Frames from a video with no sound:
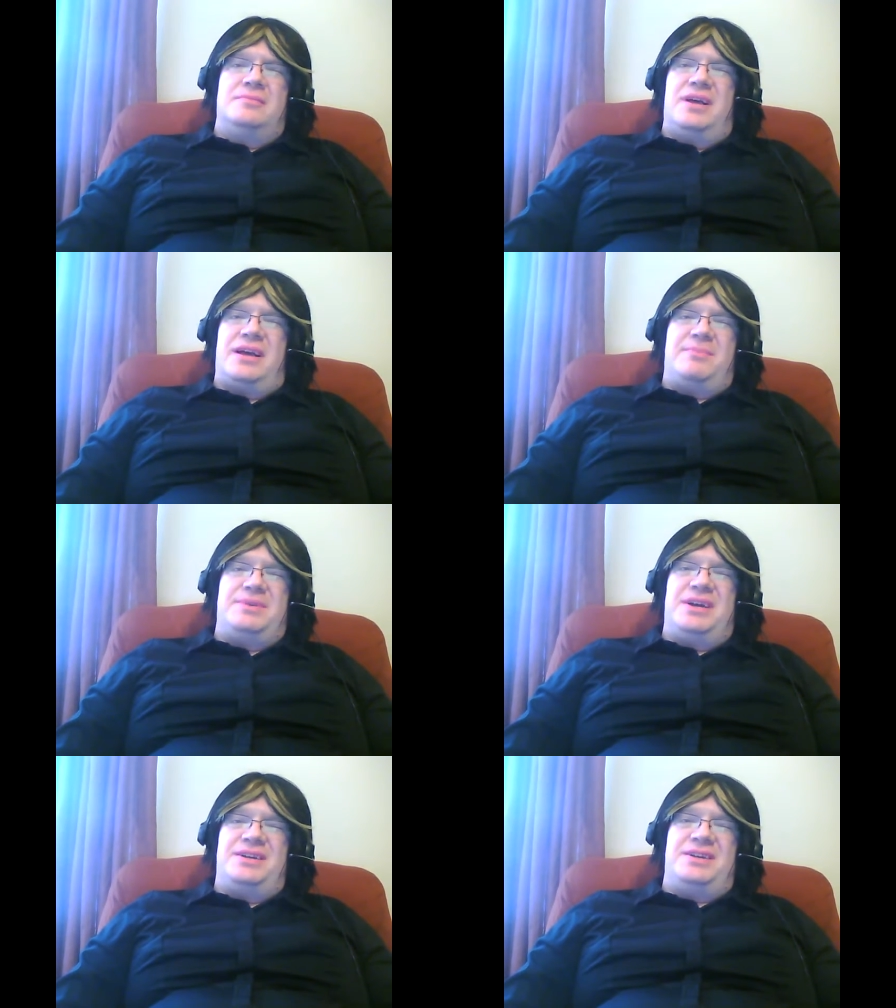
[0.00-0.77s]
I
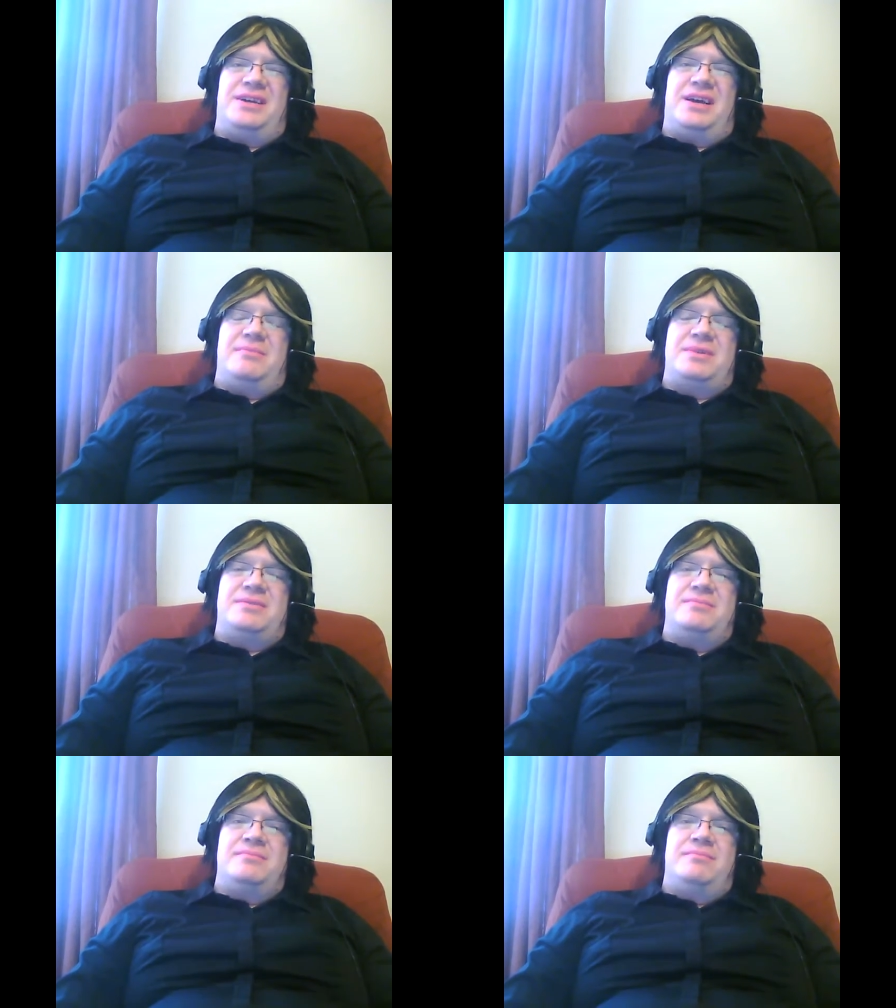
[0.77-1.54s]
kept changing
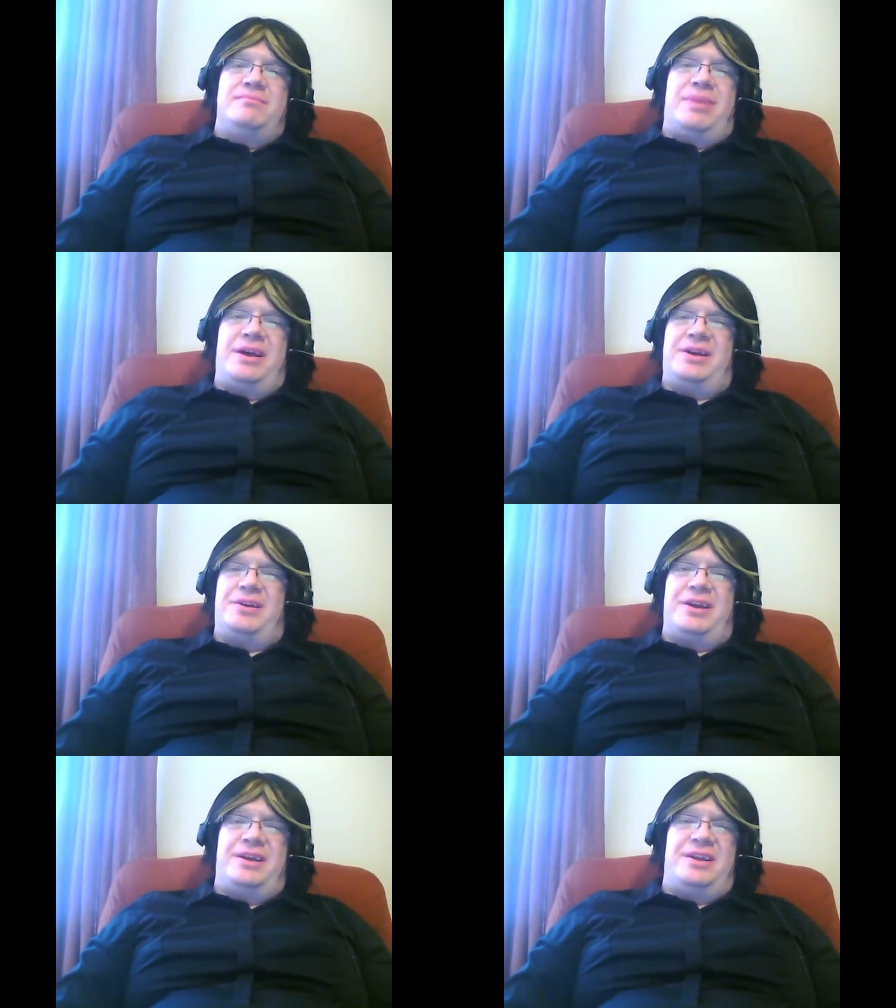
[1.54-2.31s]
names.
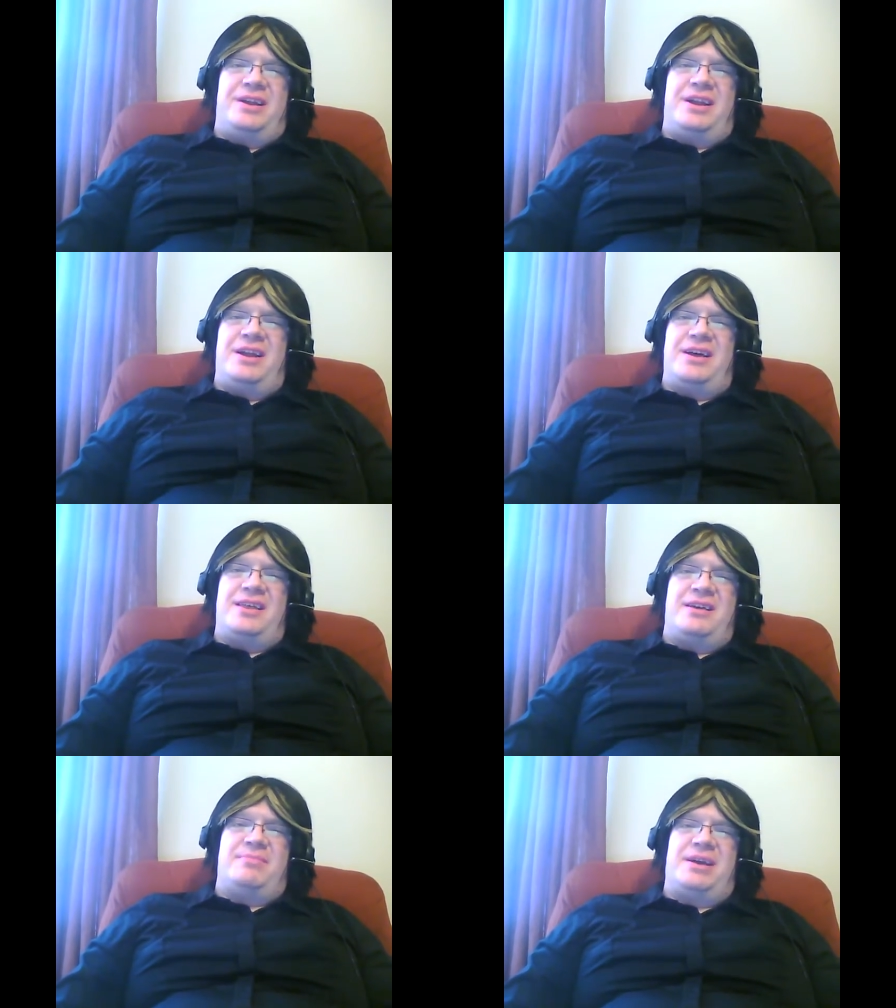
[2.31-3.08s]
Pinkerton, and then I
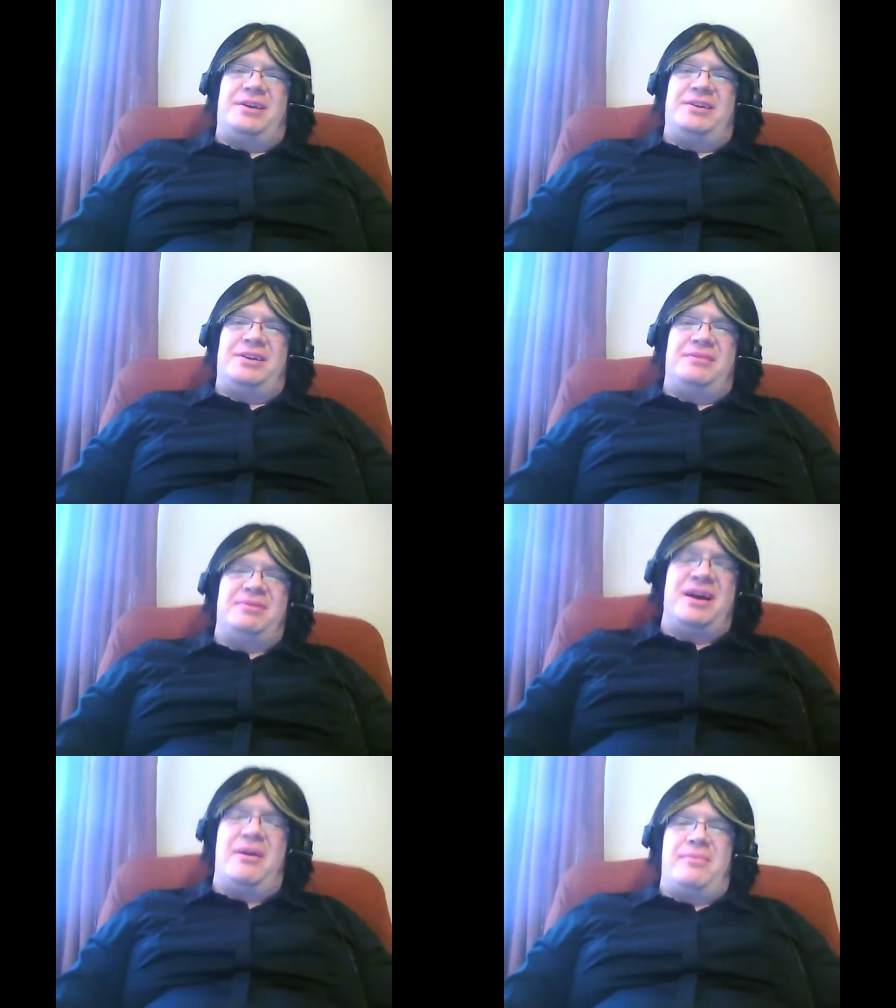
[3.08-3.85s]
think
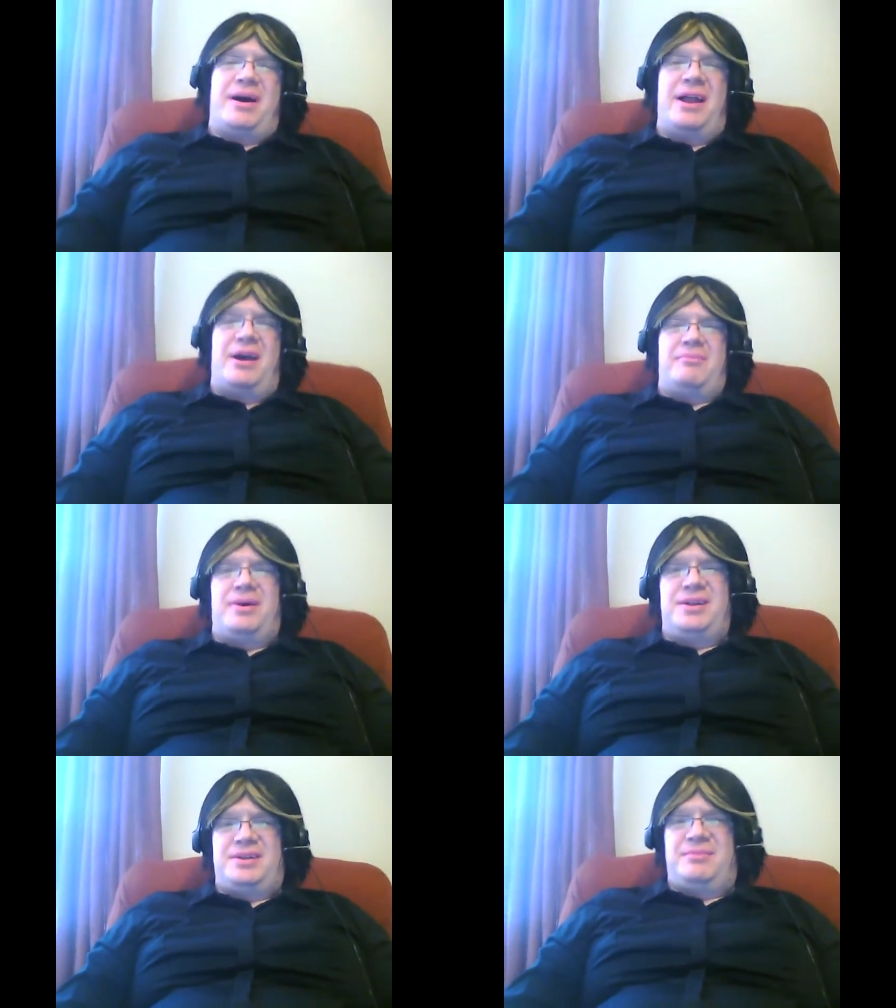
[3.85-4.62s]
Pinkerton got bought out
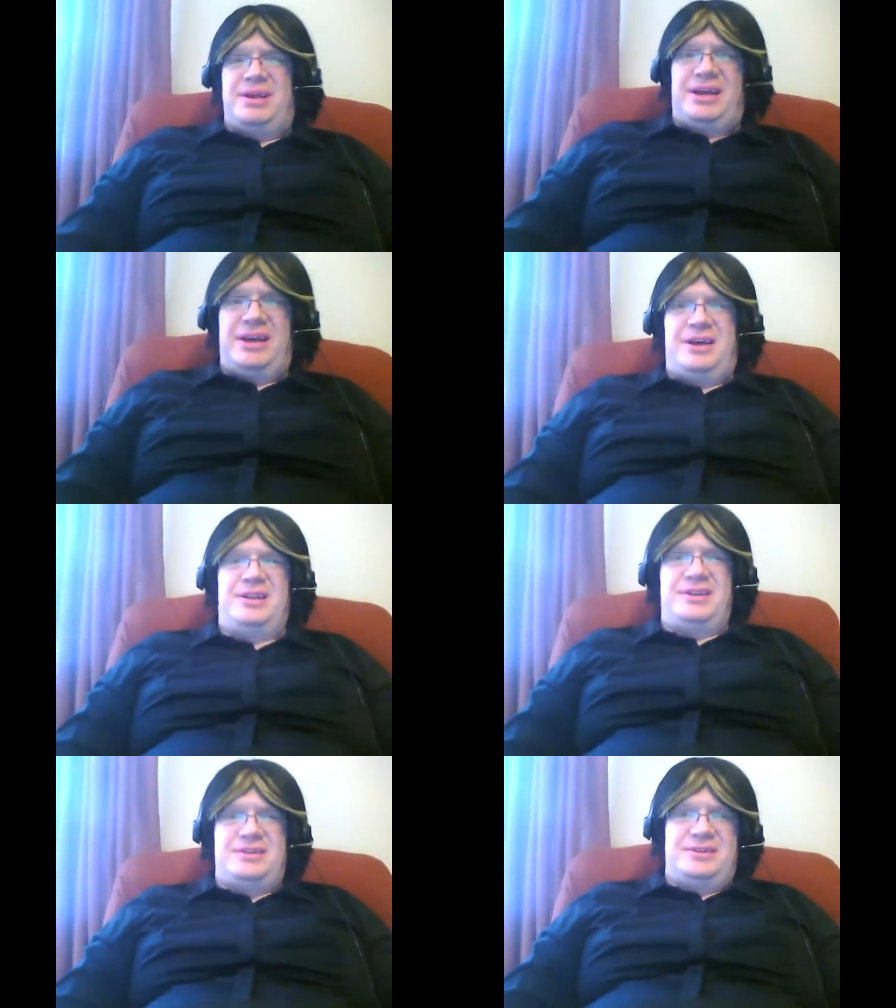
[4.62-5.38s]
by somebody
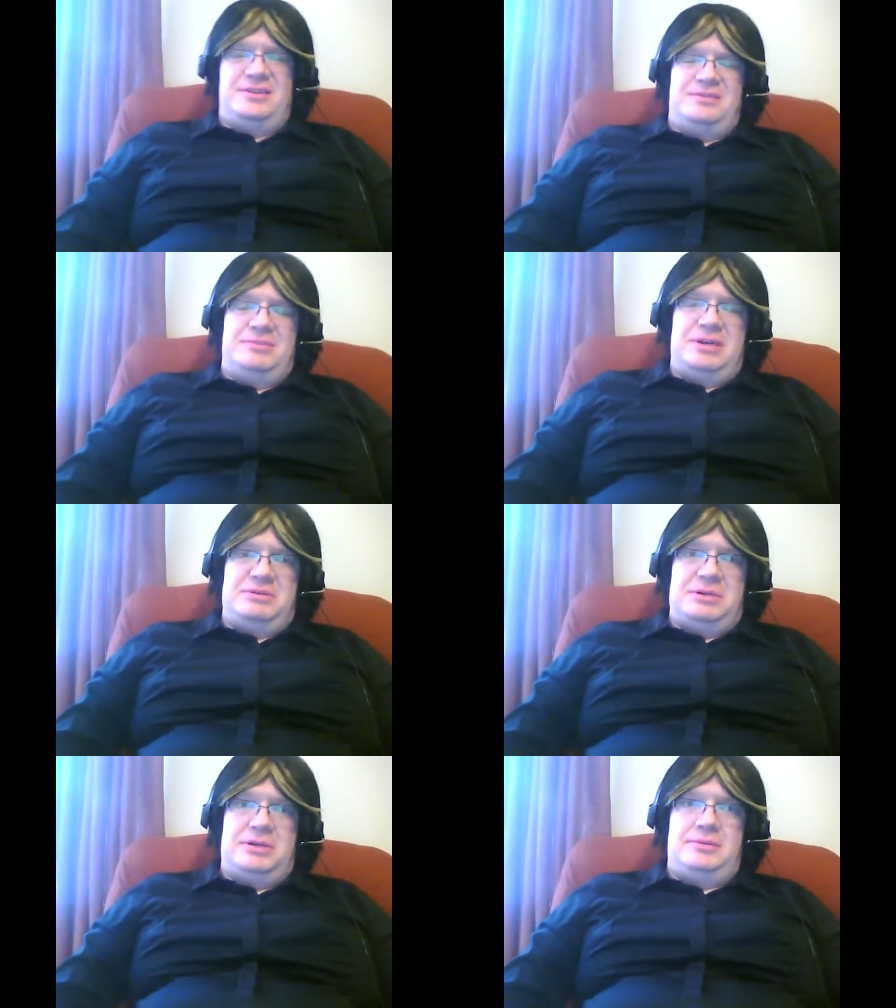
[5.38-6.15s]
else. No, my
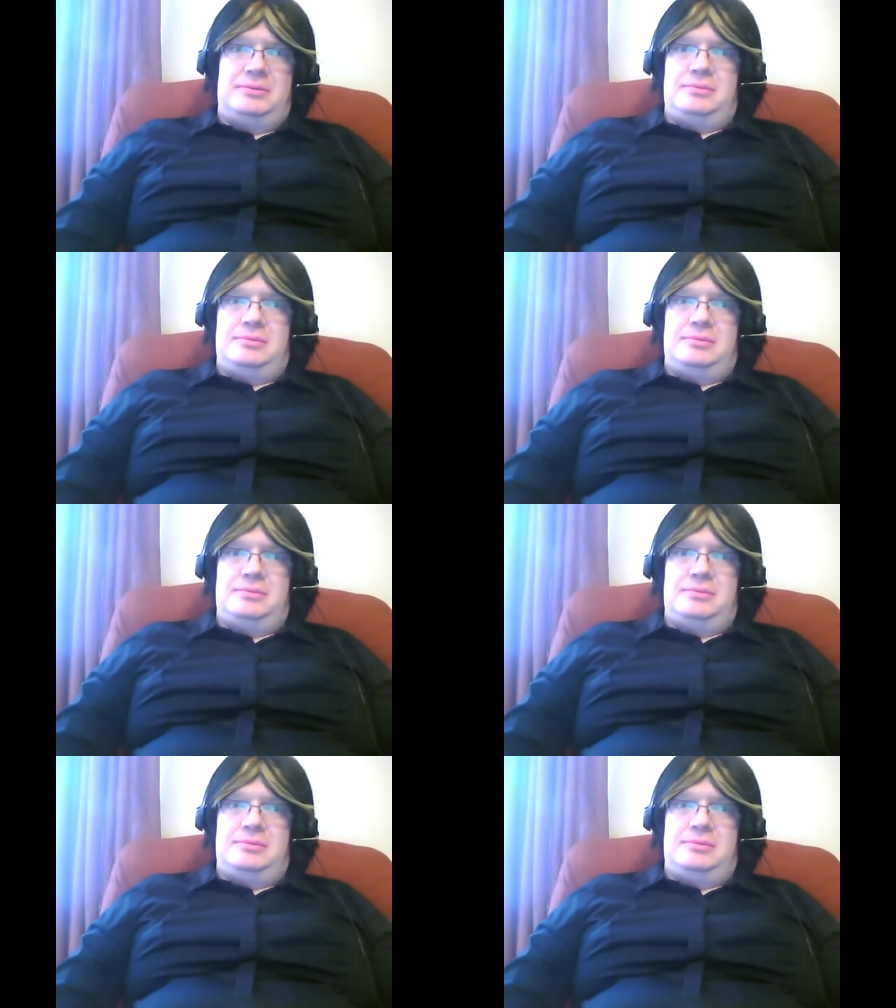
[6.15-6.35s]
word.